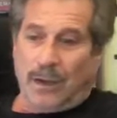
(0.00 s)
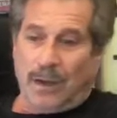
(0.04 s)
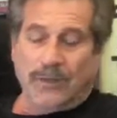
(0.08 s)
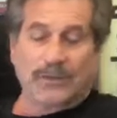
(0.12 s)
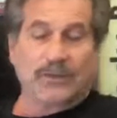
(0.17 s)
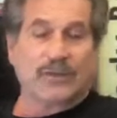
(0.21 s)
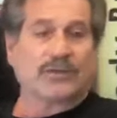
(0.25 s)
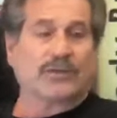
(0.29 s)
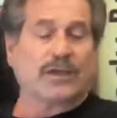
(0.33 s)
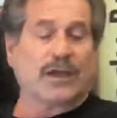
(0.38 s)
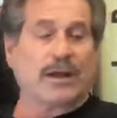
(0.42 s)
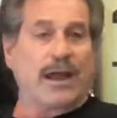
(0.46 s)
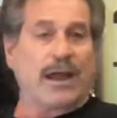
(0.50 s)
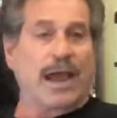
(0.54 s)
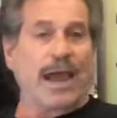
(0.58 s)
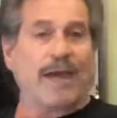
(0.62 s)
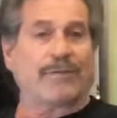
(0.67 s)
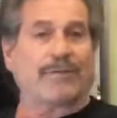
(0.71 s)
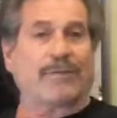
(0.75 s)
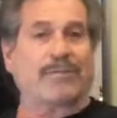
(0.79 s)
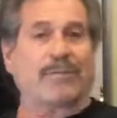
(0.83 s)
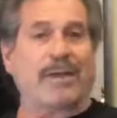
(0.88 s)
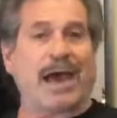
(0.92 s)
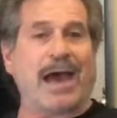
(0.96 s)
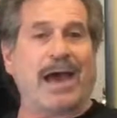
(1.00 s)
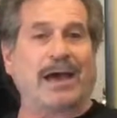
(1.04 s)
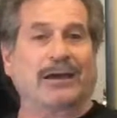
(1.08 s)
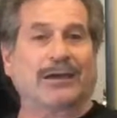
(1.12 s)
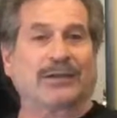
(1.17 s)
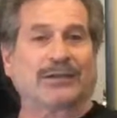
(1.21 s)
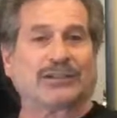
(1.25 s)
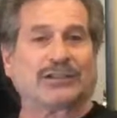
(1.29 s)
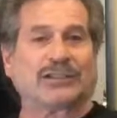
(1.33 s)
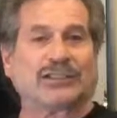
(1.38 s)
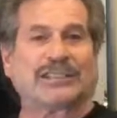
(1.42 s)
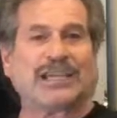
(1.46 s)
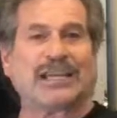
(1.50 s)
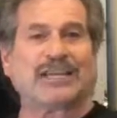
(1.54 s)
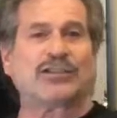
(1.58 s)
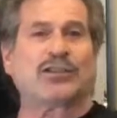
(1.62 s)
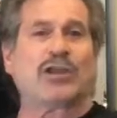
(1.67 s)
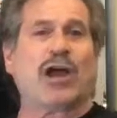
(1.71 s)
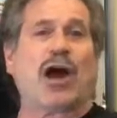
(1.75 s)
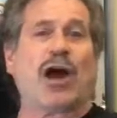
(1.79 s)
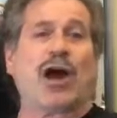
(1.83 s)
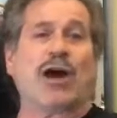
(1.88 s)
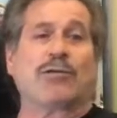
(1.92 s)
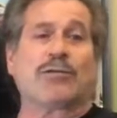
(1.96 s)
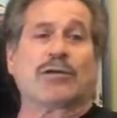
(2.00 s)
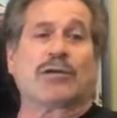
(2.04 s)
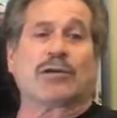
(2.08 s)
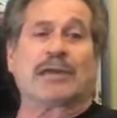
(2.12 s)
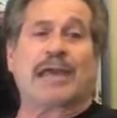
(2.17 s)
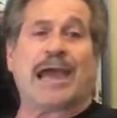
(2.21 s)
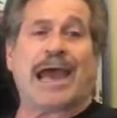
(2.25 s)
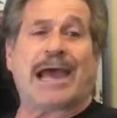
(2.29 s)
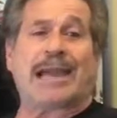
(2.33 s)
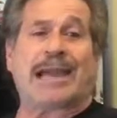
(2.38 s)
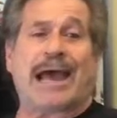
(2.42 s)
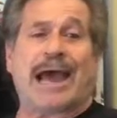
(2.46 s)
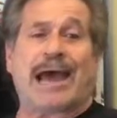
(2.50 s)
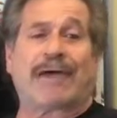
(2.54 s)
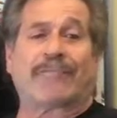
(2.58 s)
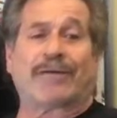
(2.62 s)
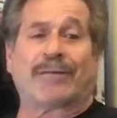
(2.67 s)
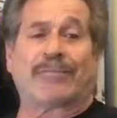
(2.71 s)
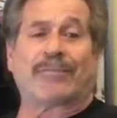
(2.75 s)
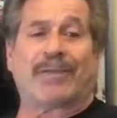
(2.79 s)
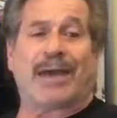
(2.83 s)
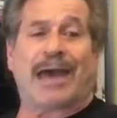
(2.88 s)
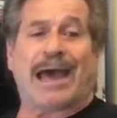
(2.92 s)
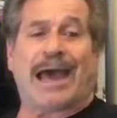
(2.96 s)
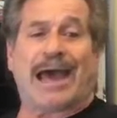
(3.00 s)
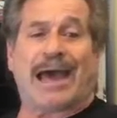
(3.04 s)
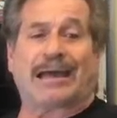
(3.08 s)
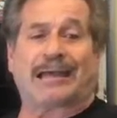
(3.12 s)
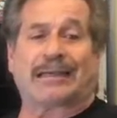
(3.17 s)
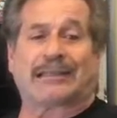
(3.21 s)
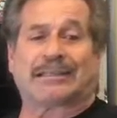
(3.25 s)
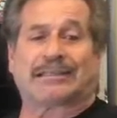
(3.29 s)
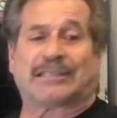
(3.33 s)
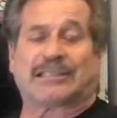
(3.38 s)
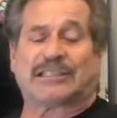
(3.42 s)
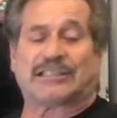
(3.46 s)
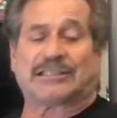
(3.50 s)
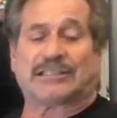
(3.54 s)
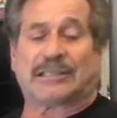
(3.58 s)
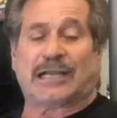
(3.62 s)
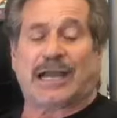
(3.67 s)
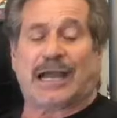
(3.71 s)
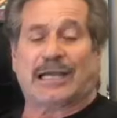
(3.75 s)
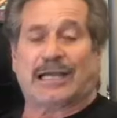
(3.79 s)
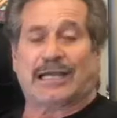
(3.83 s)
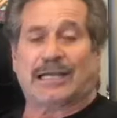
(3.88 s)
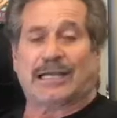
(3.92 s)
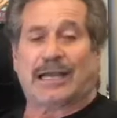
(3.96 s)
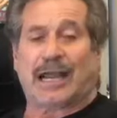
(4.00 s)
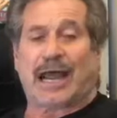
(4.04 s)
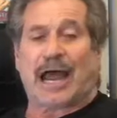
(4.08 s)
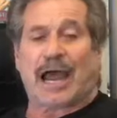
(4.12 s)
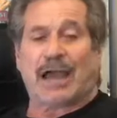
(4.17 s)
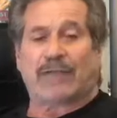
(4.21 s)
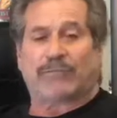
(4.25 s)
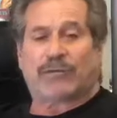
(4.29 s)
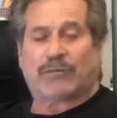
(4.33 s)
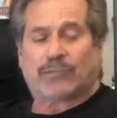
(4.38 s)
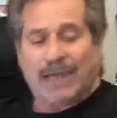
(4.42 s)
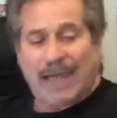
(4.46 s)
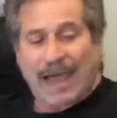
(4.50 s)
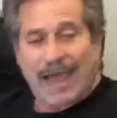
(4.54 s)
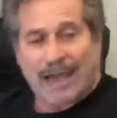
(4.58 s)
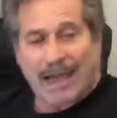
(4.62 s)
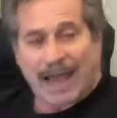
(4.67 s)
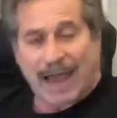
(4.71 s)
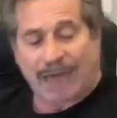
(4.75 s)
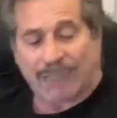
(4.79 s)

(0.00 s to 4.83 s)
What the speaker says: I says, can I have it back? She says, no, you can't have it back. Just like in life, you can't